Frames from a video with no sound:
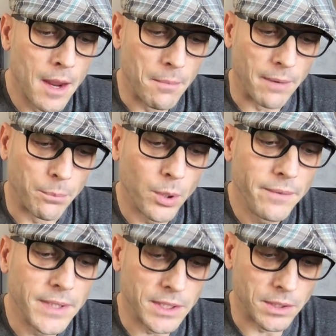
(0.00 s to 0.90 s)
My
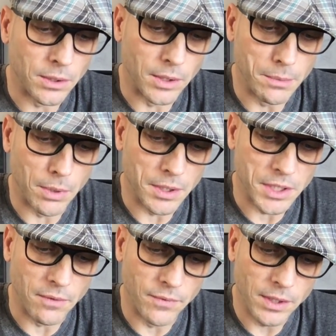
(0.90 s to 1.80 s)
previous attorney, Mark
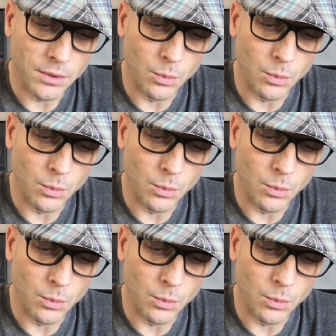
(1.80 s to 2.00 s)
J. Victor,